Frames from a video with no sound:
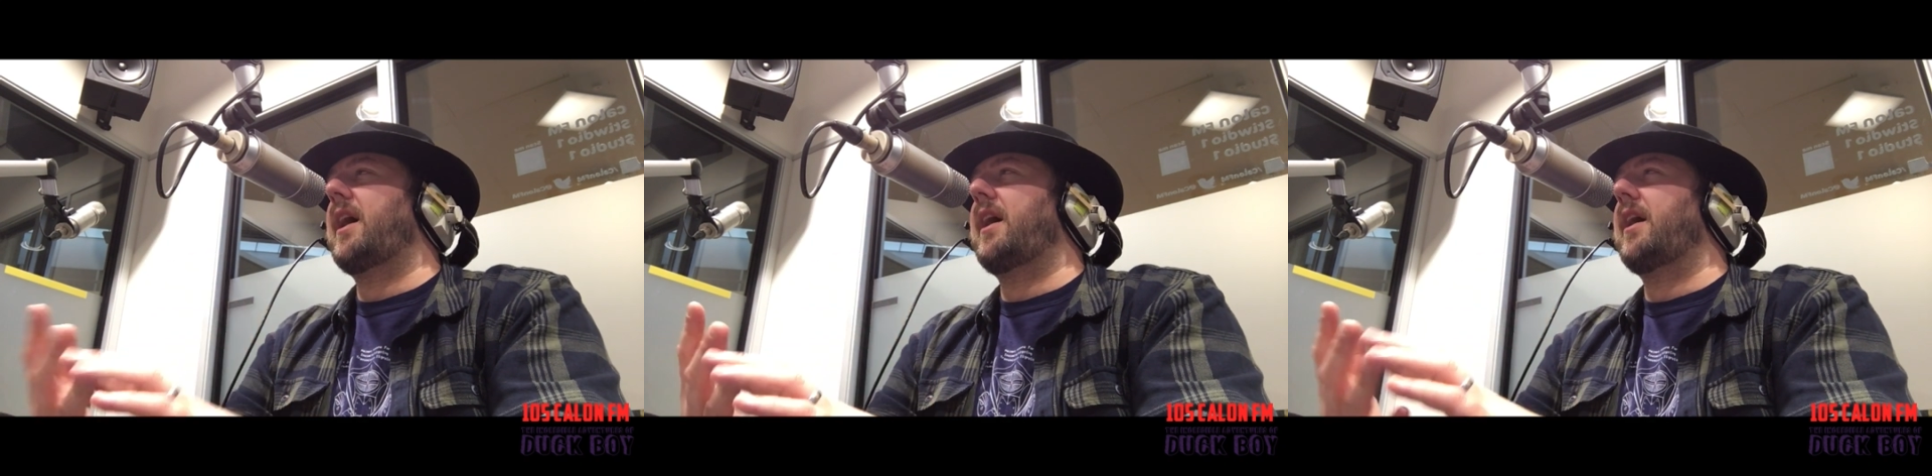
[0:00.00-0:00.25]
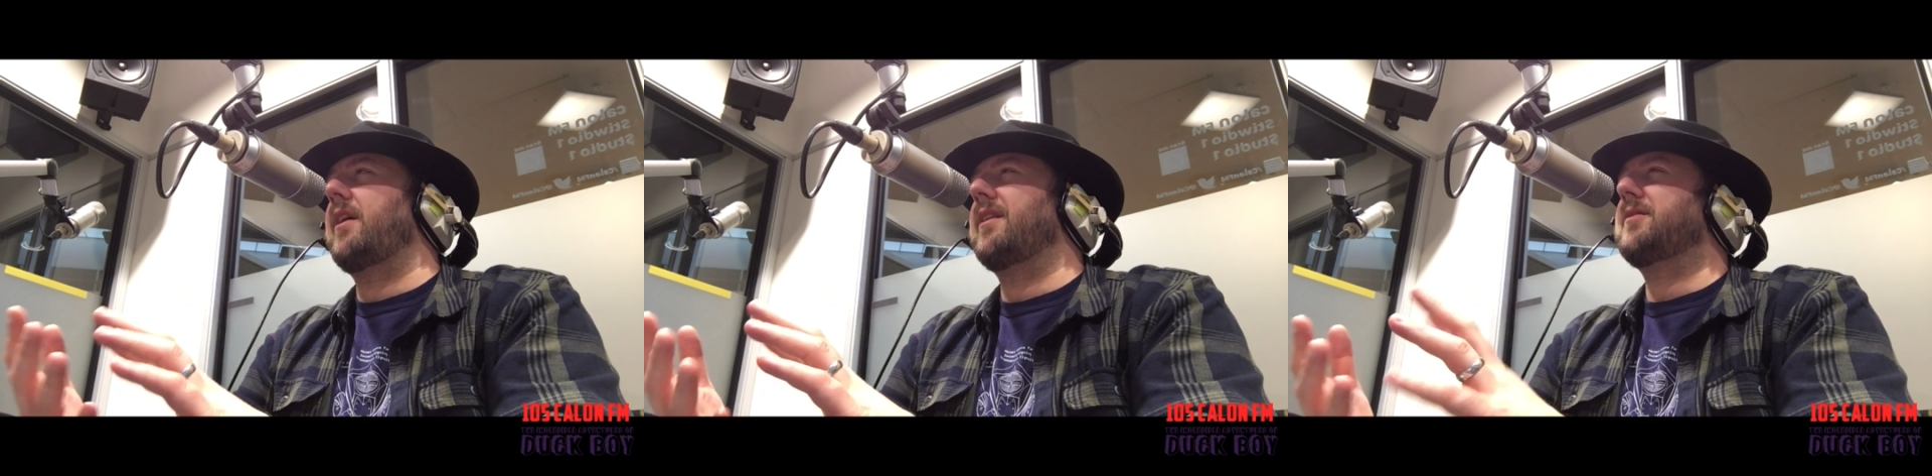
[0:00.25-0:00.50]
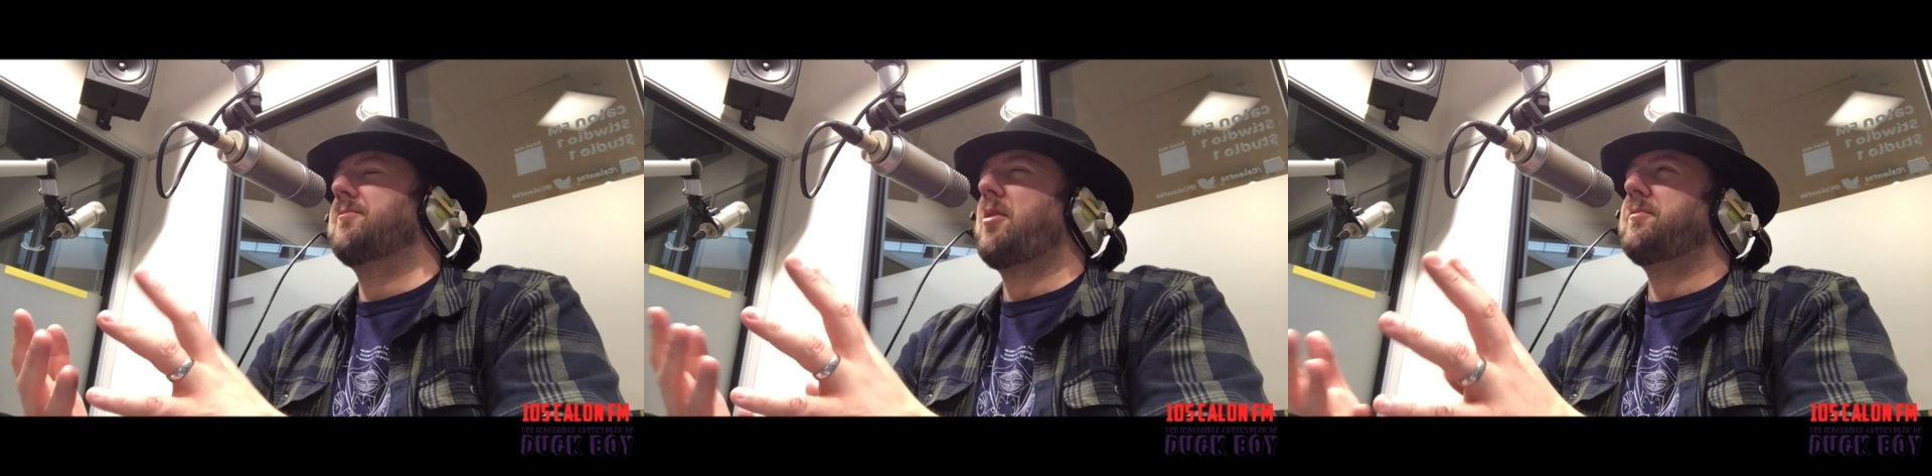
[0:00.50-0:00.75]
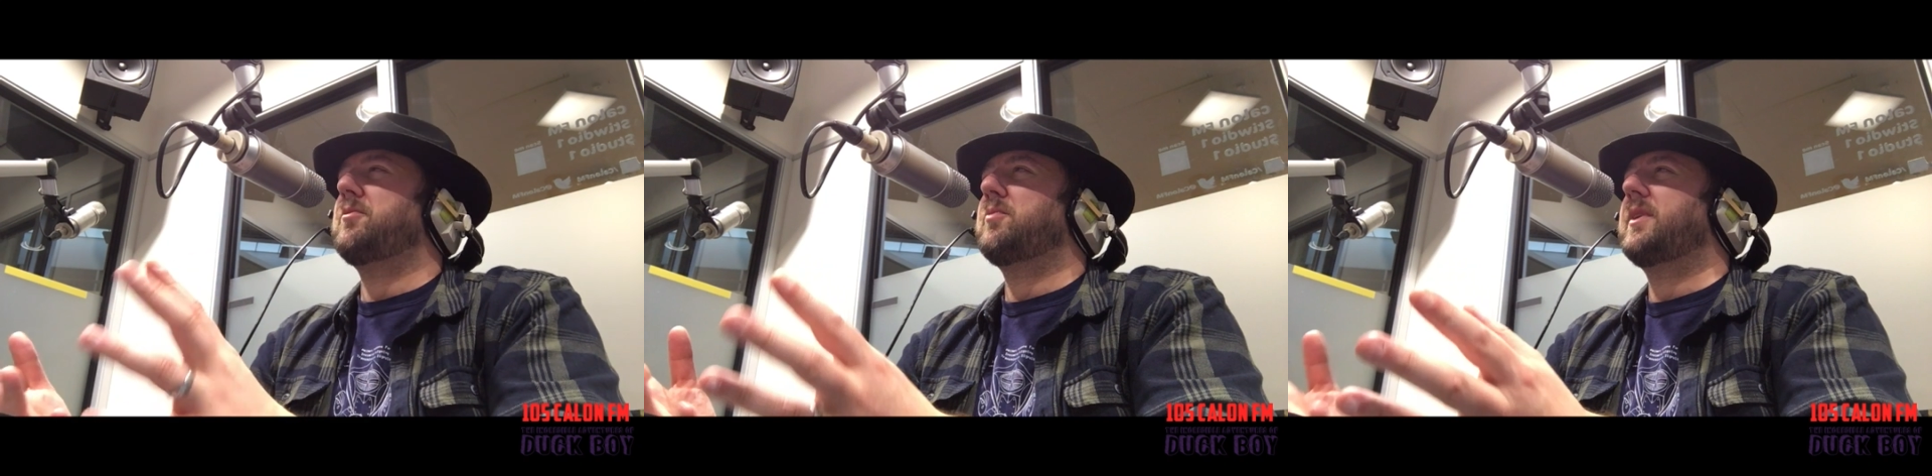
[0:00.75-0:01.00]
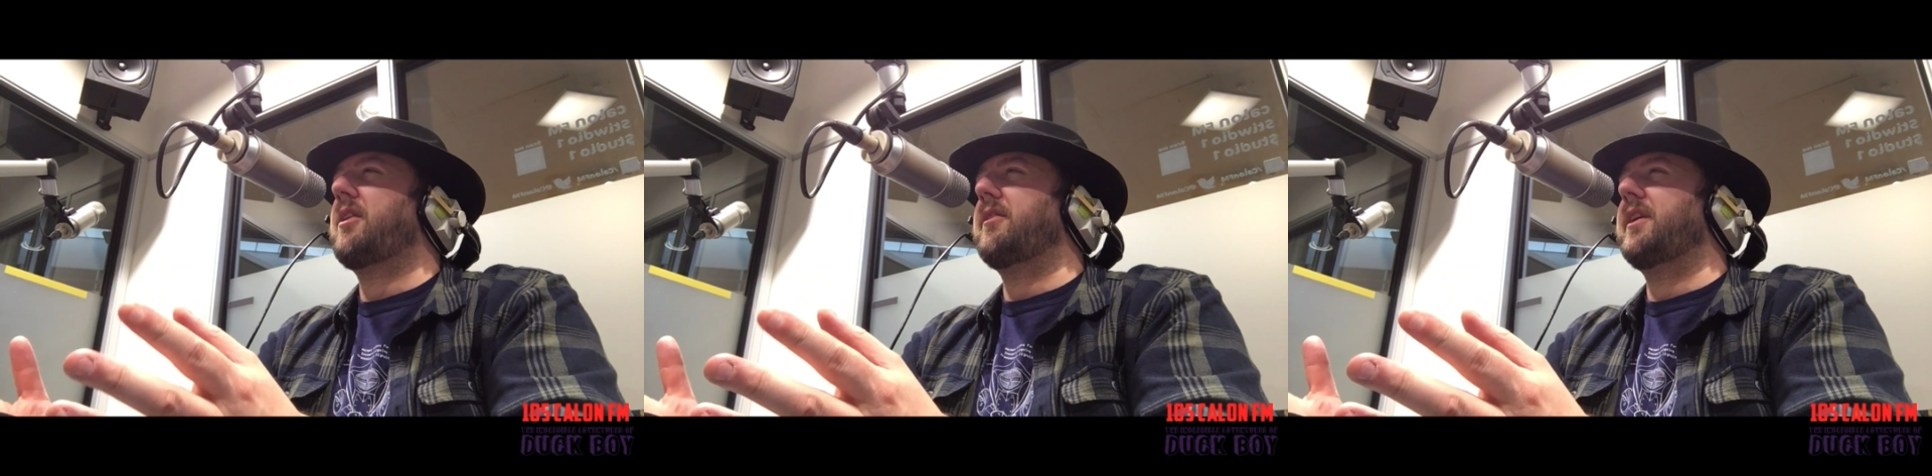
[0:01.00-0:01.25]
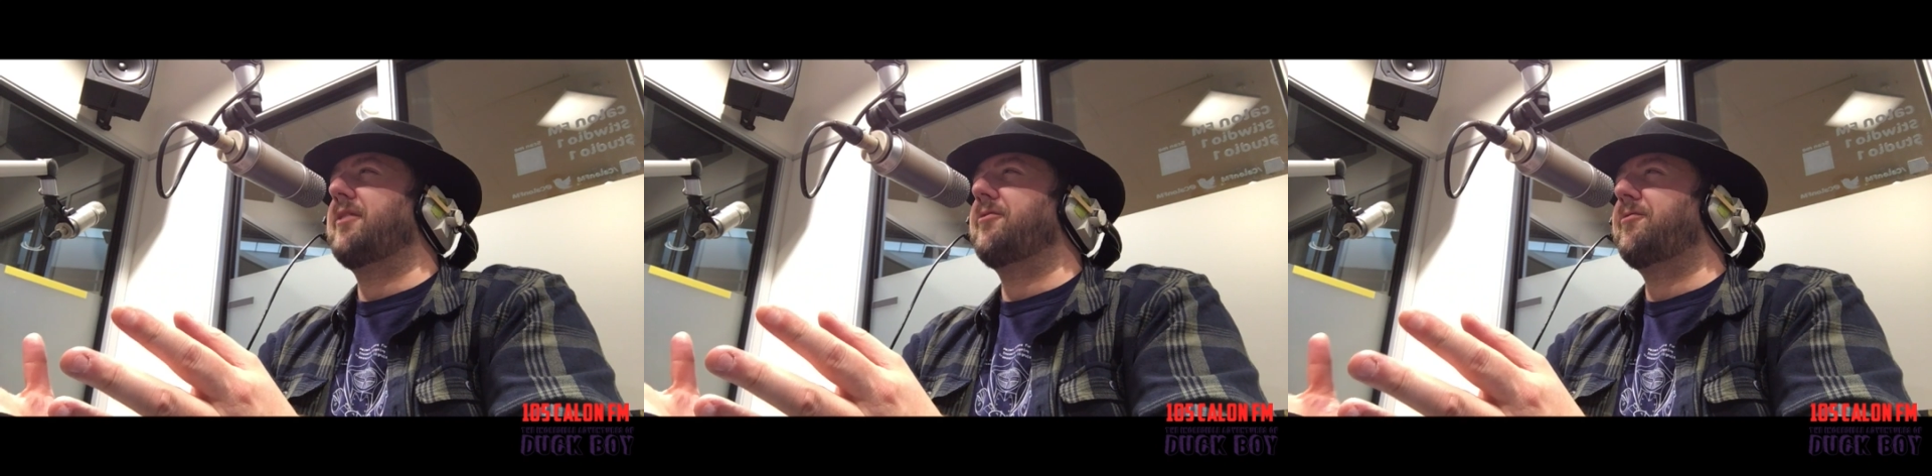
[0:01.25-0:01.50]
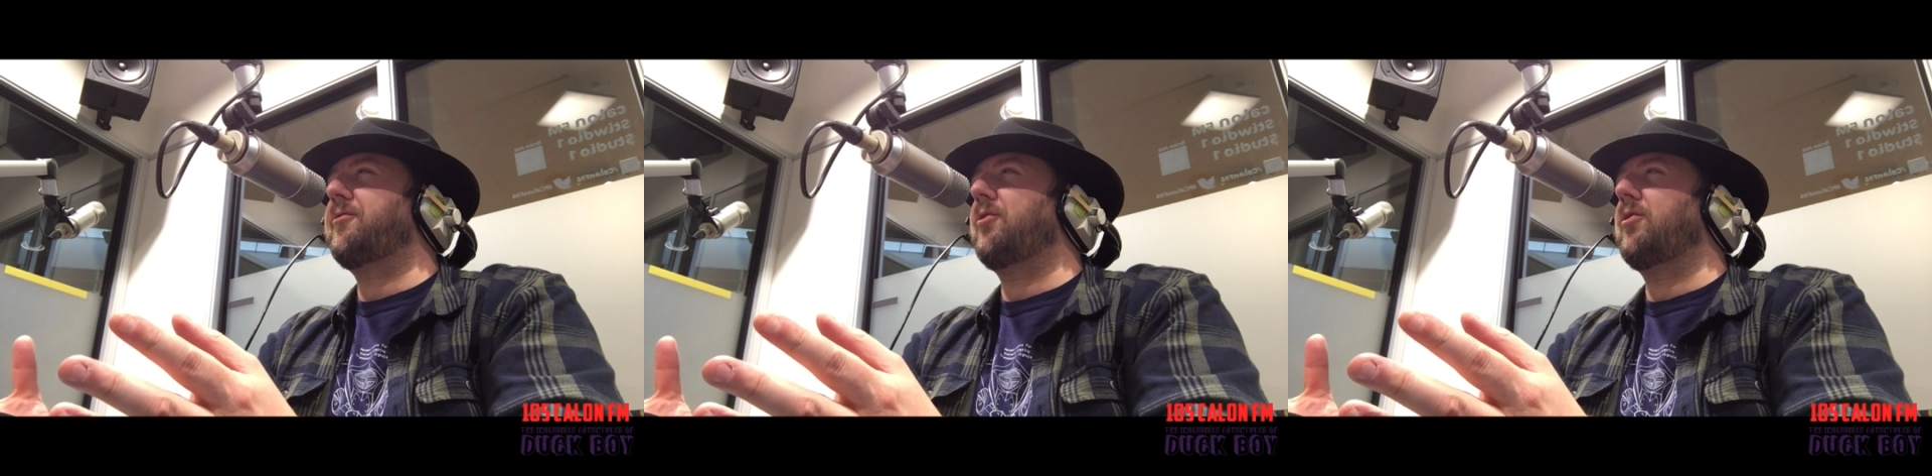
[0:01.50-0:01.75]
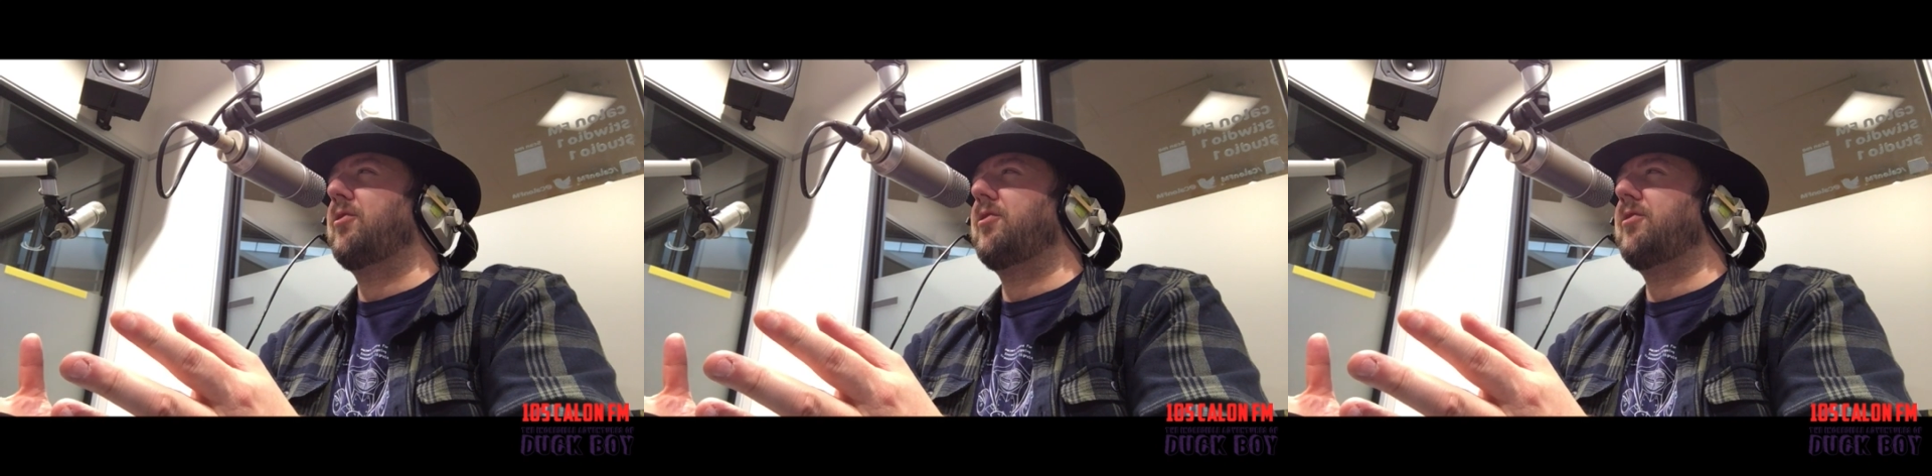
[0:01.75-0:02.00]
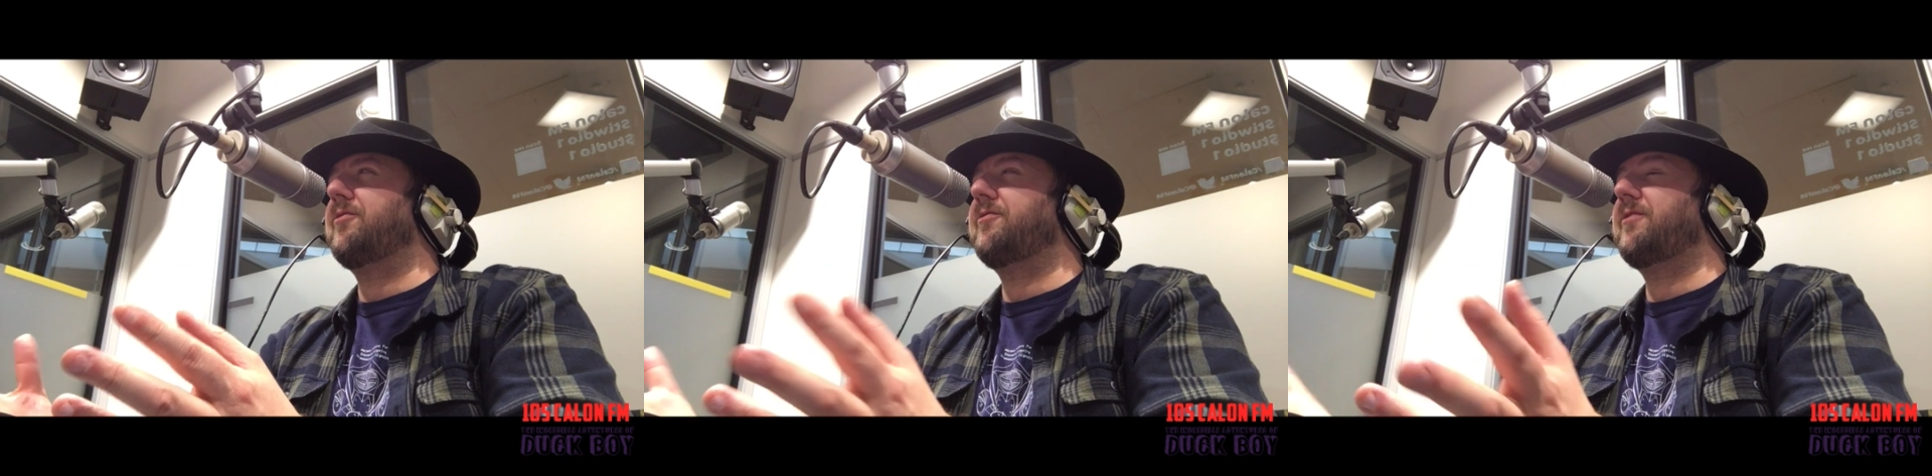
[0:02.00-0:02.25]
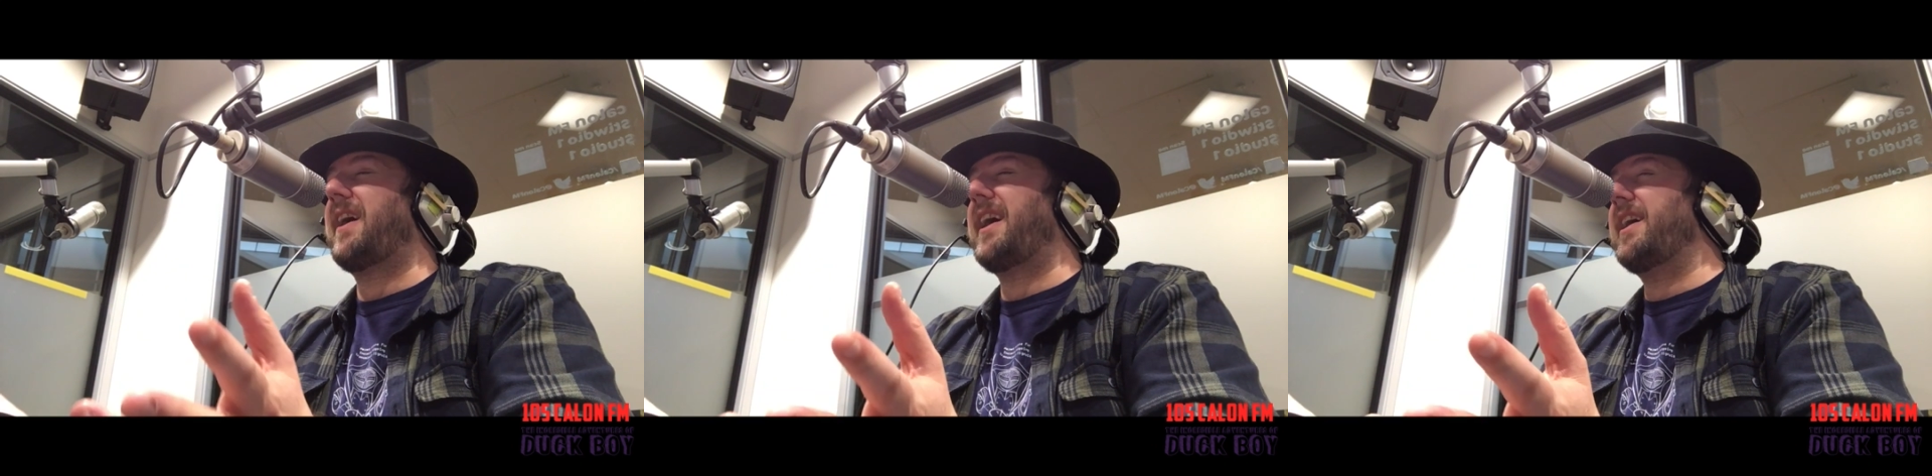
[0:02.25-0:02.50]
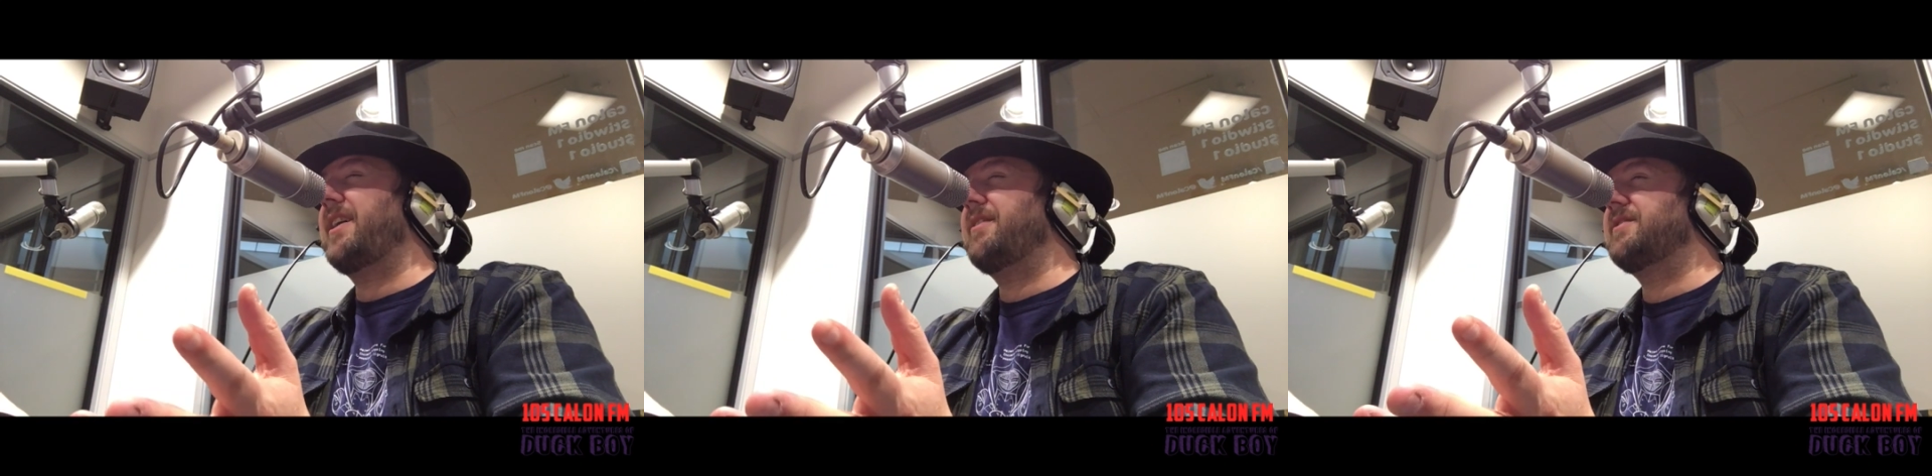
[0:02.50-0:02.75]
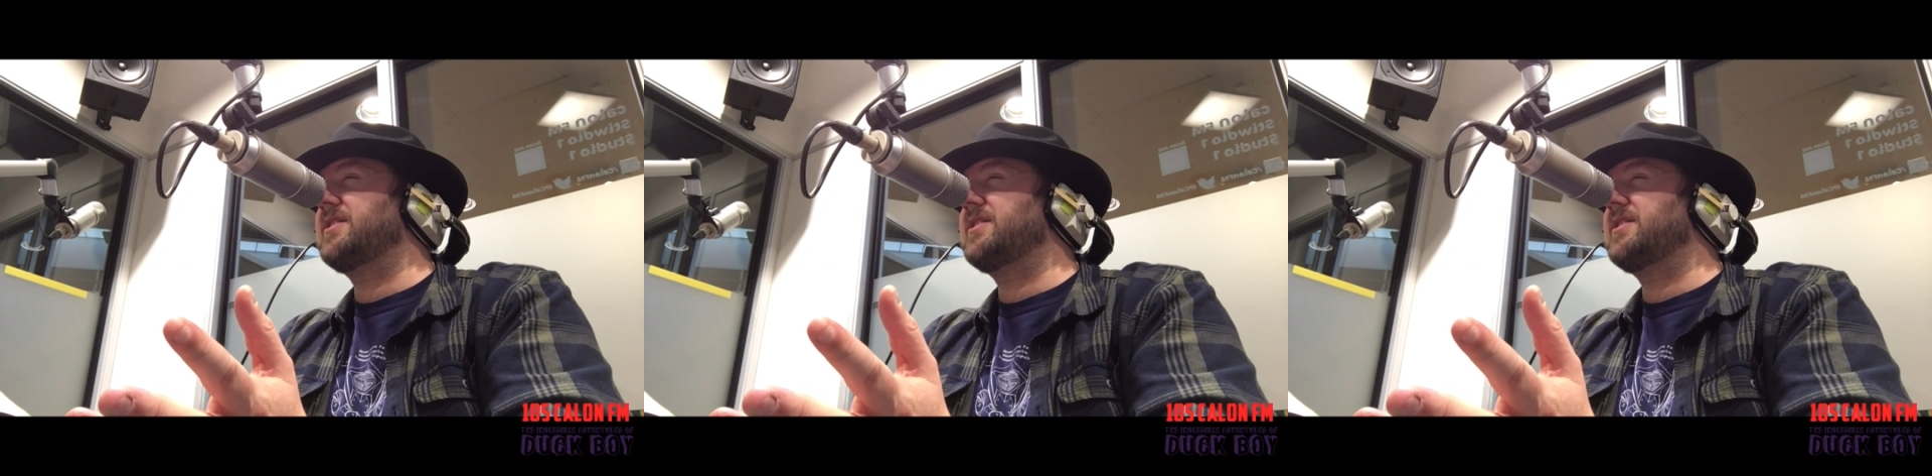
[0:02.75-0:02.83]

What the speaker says: at the moment, we're carrying 4-5